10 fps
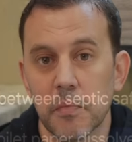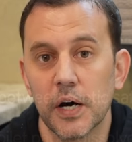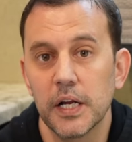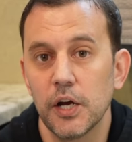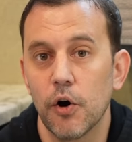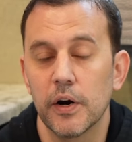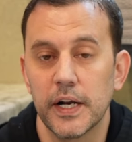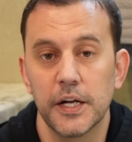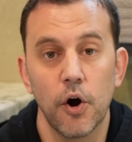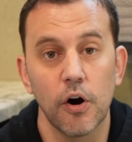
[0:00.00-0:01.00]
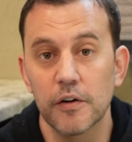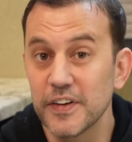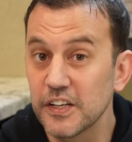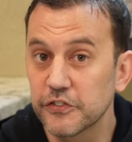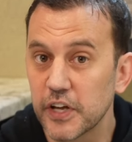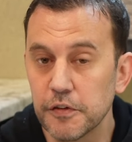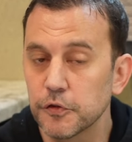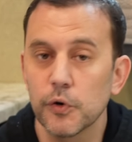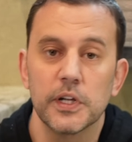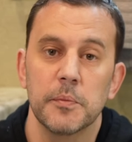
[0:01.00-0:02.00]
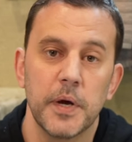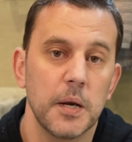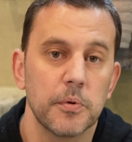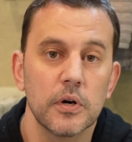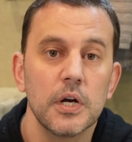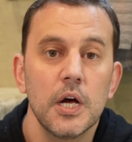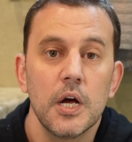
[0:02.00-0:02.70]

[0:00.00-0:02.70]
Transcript: money on an RV safe toilet paper,